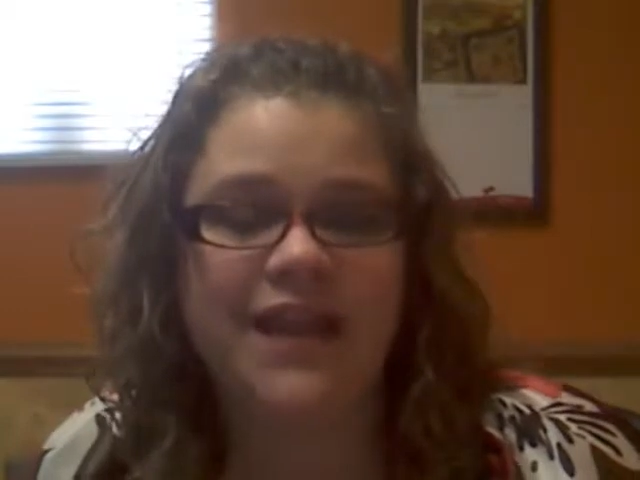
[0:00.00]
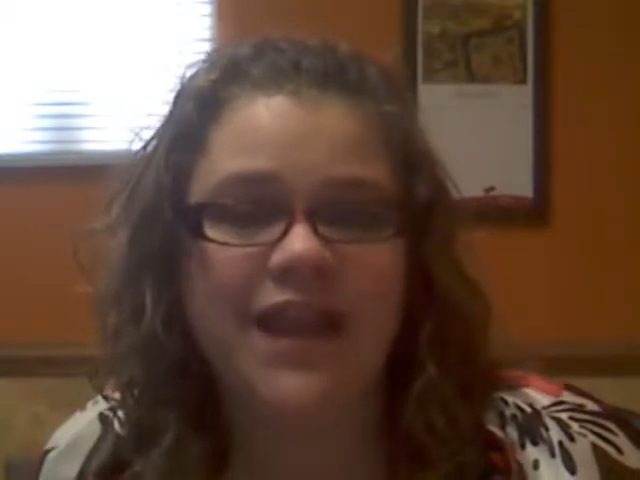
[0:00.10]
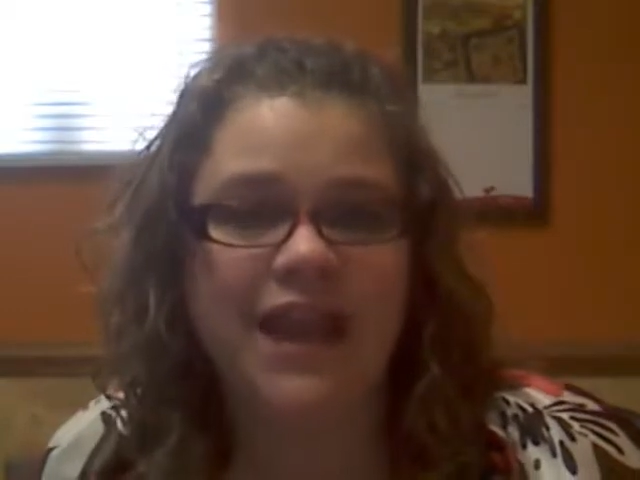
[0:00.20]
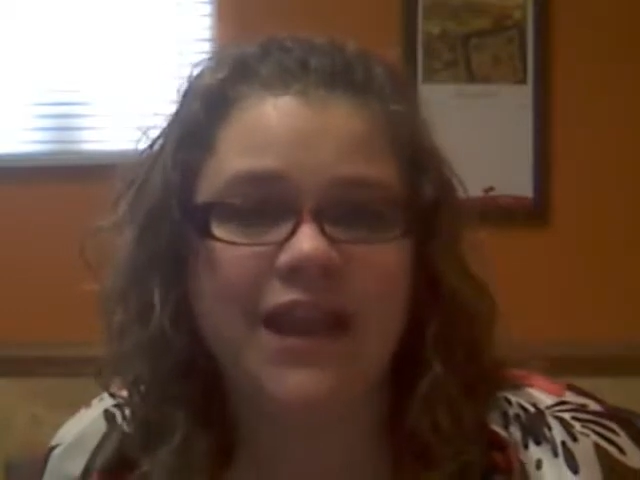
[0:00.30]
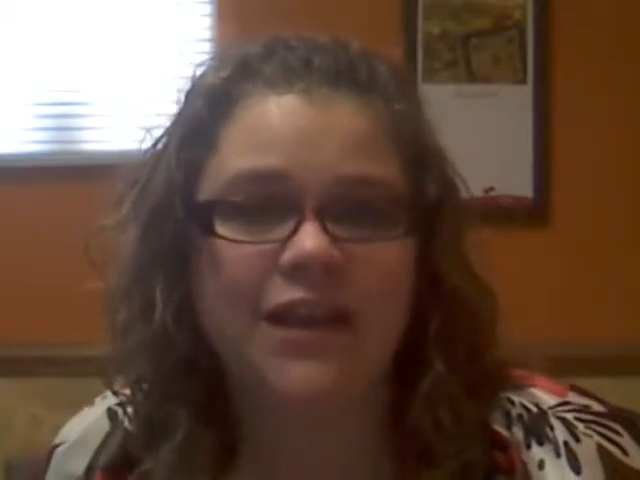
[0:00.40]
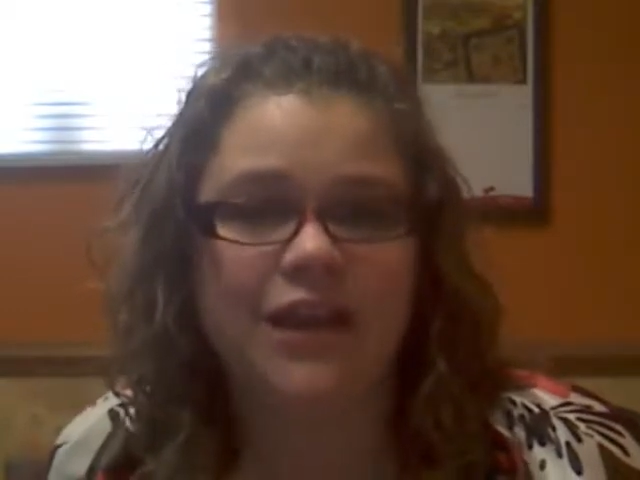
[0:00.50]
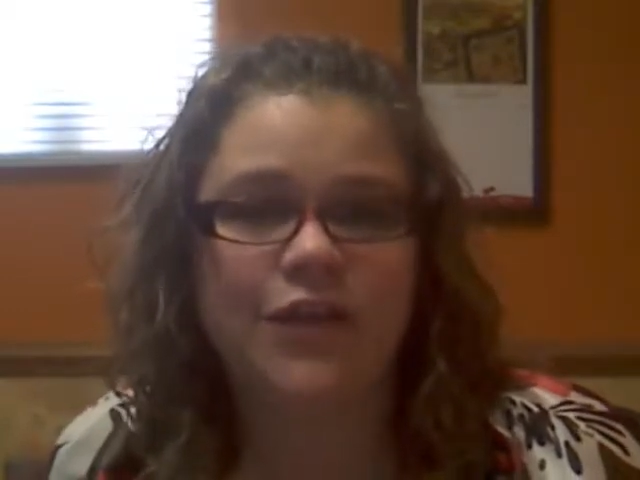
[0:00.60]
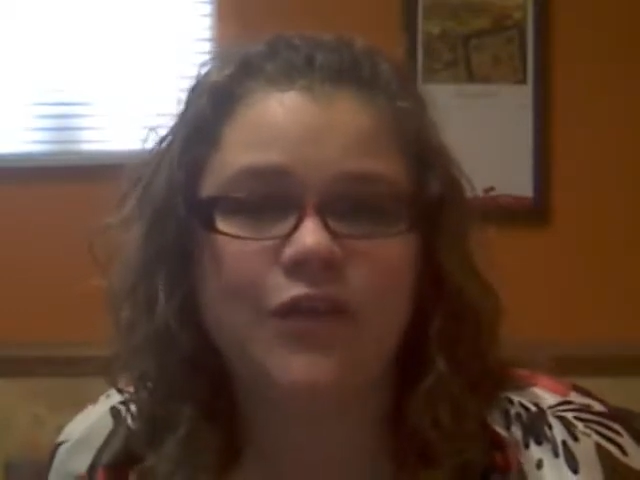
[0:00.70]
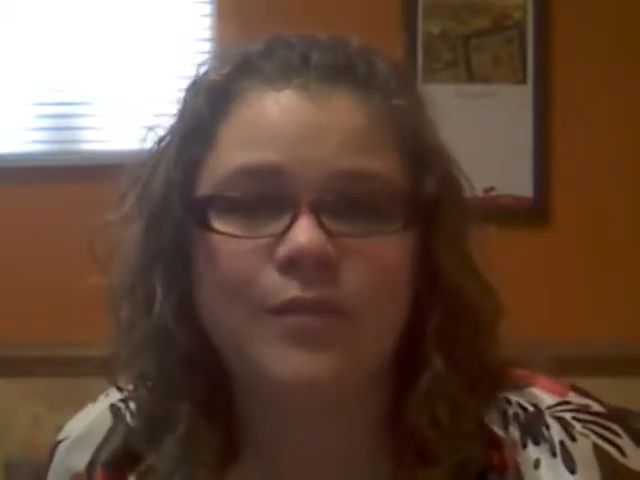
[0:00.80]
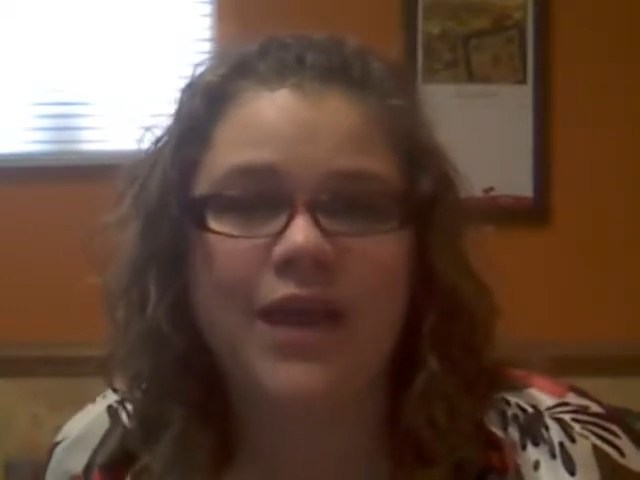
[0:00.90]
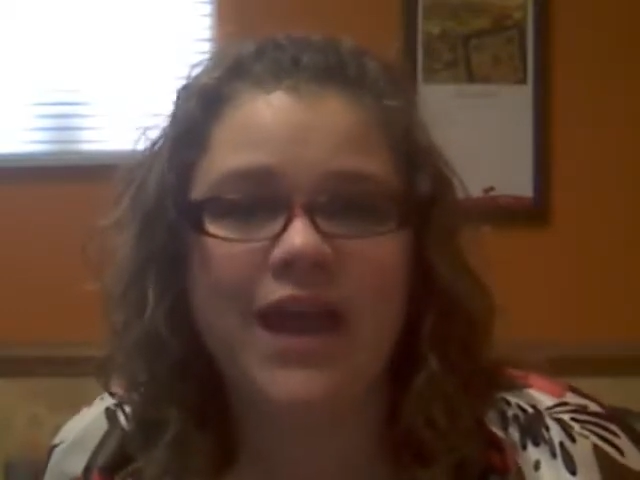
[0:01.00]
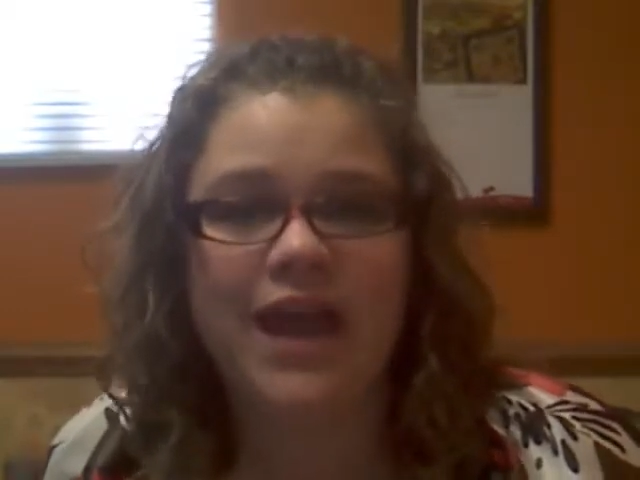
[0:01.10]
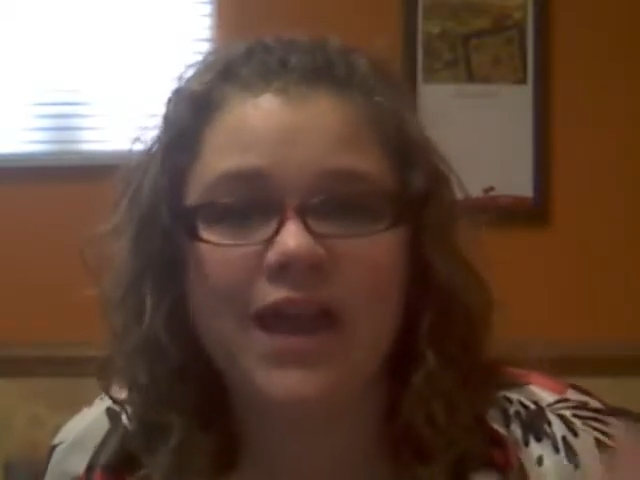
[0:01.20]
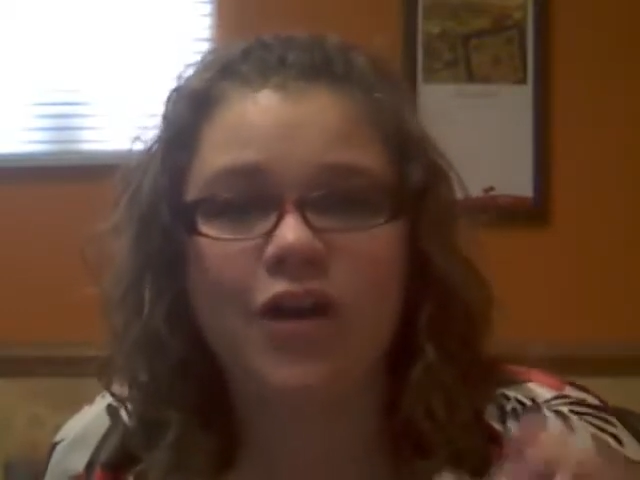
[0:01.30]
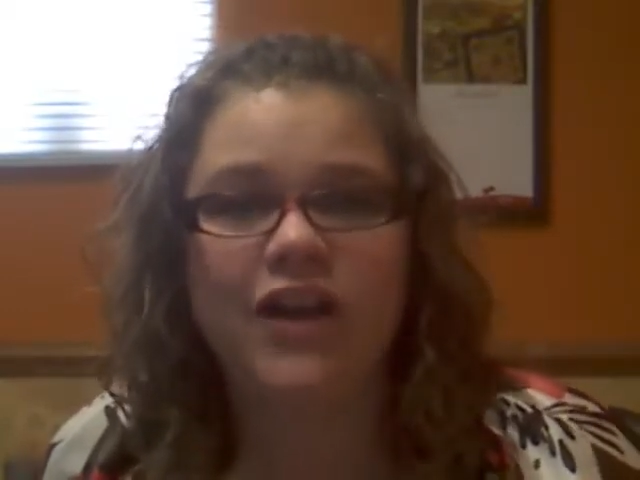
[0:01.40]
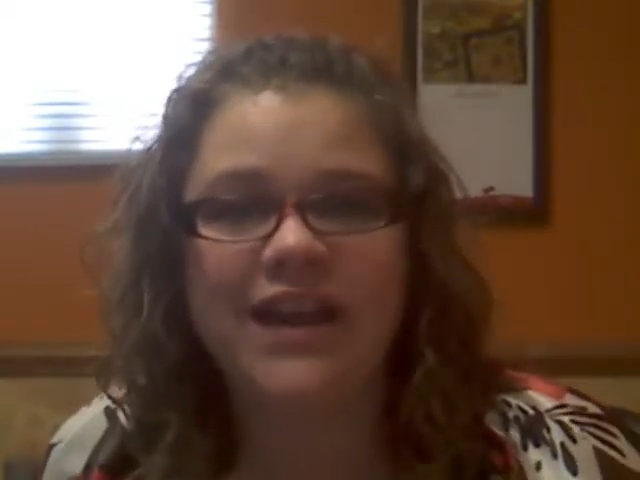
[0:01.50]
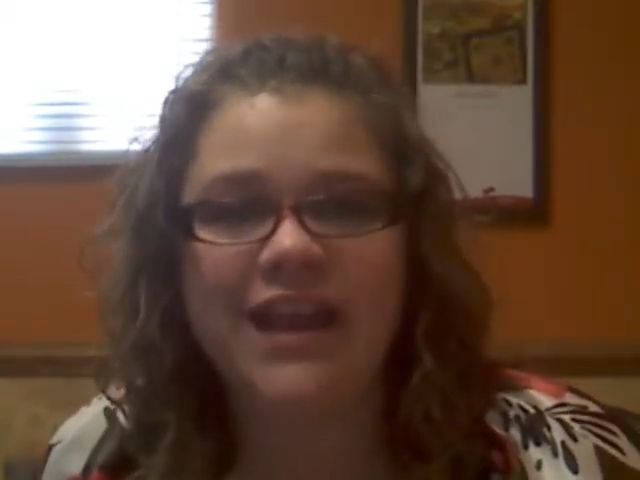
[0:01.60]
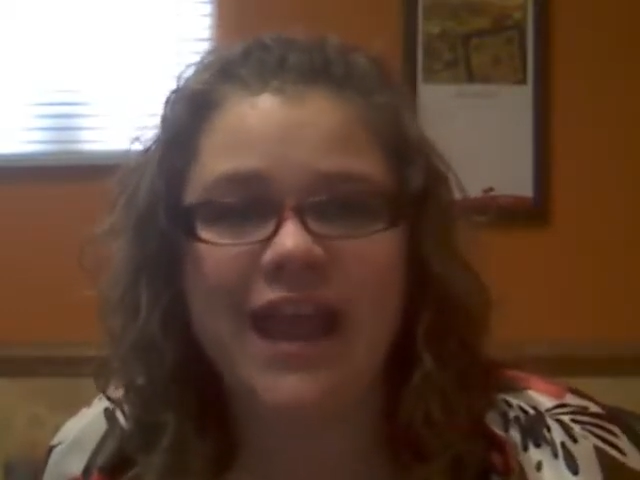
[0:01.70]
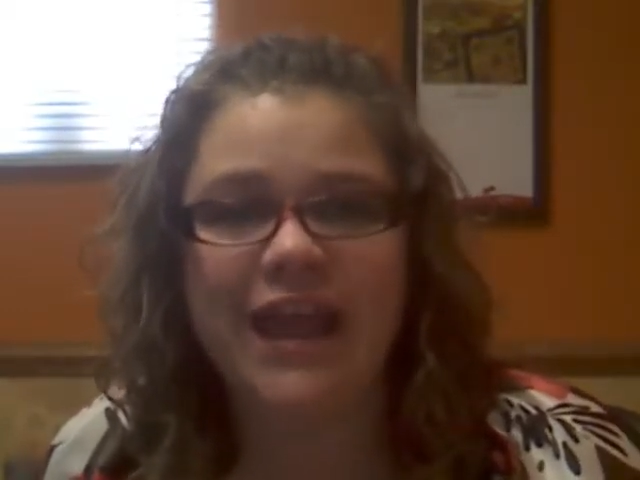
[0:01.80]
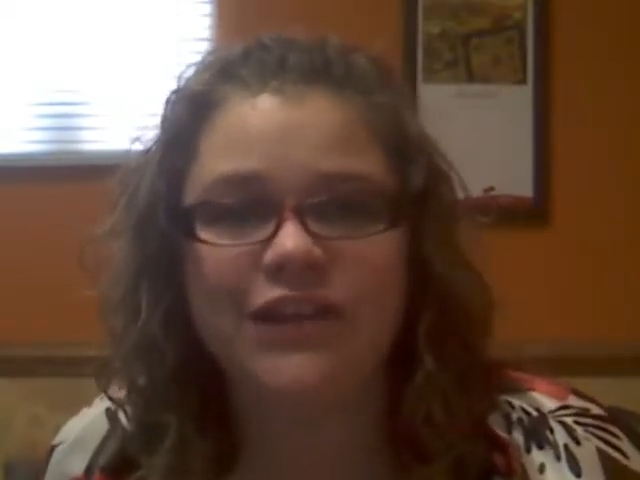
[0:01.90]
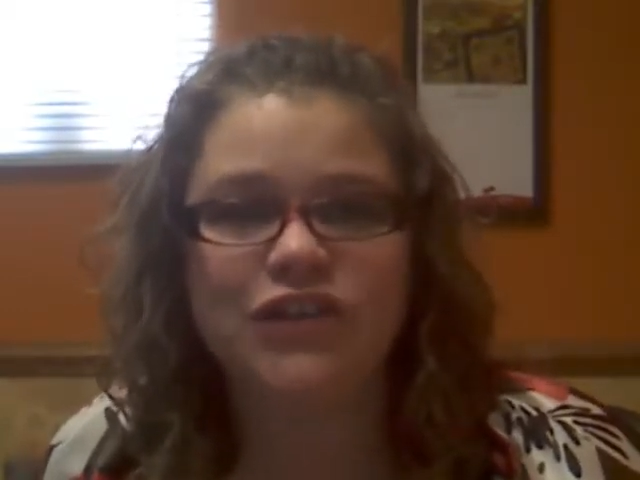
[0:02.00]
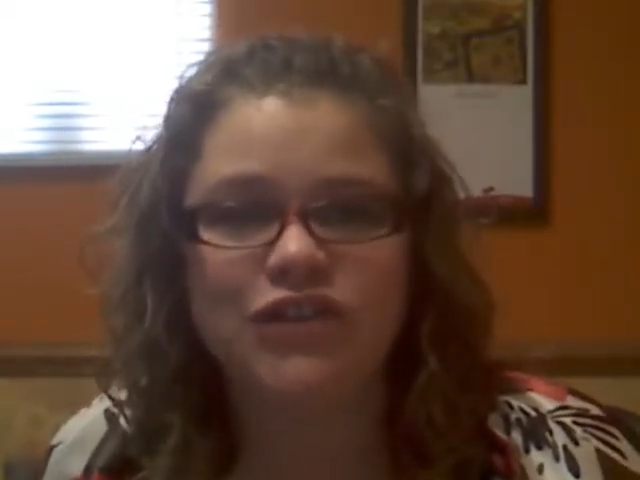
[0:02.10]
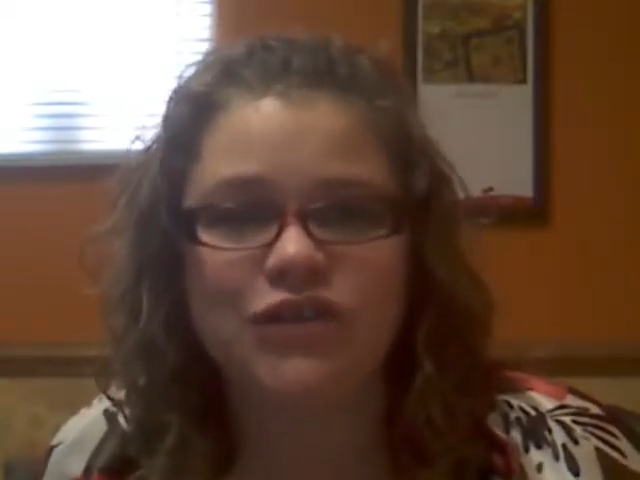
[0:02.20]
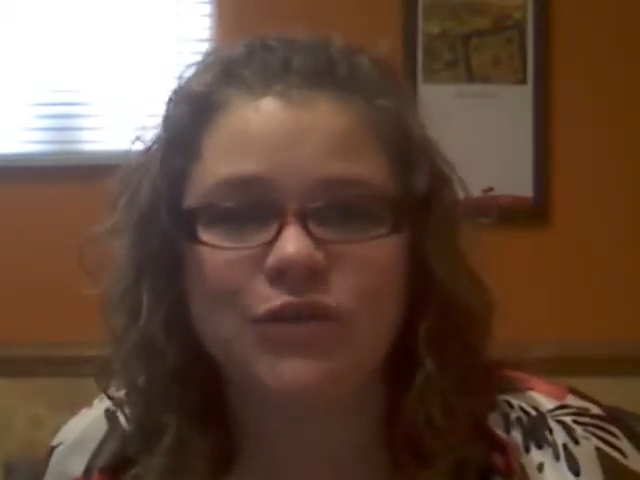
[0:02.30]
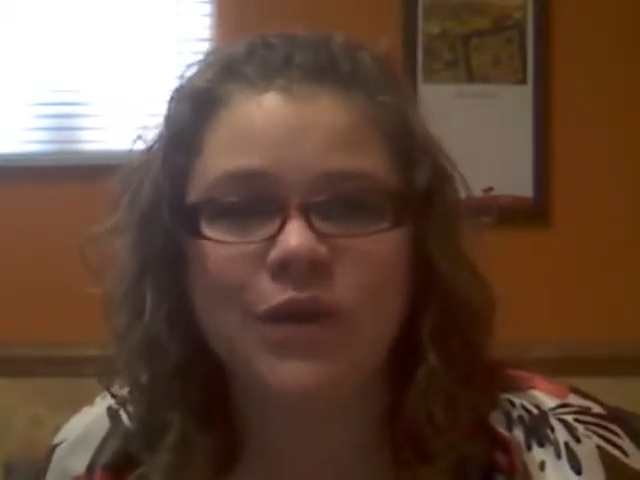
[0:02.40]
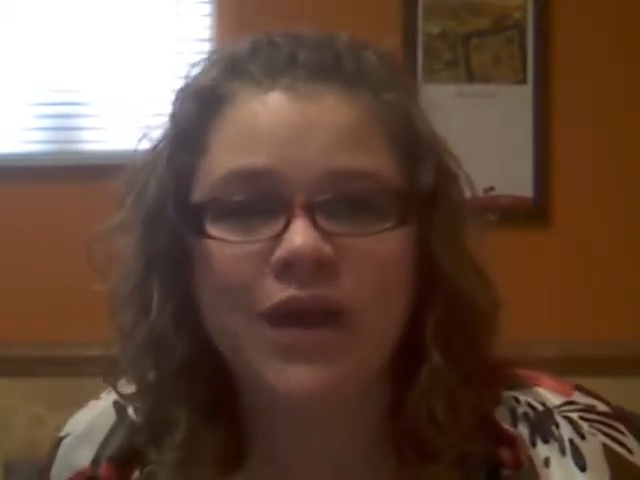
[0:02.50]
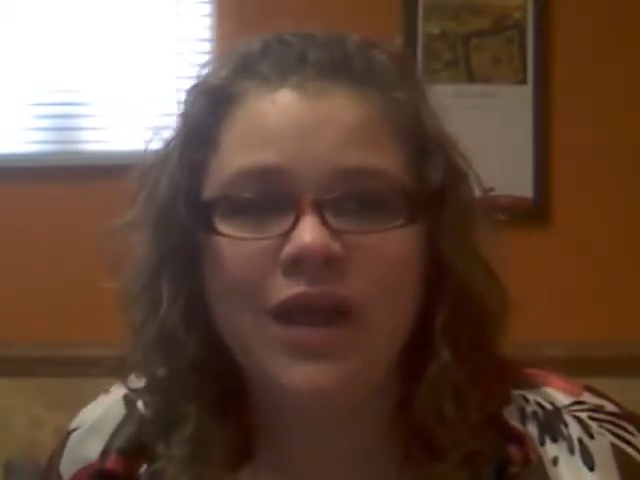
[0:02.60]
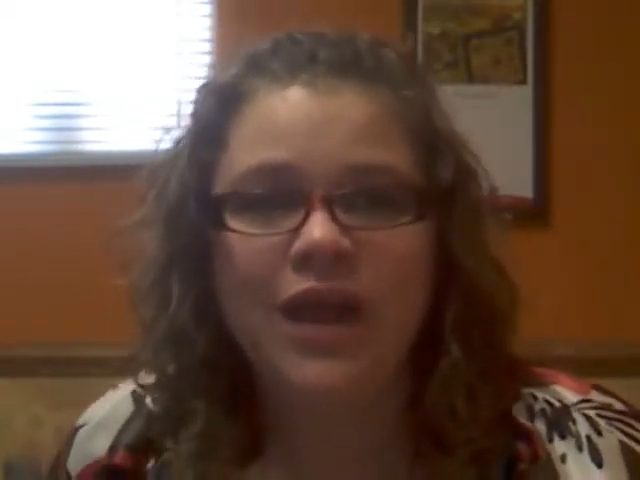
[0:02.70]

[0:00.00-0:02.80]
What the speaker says: I can use my arty cake to do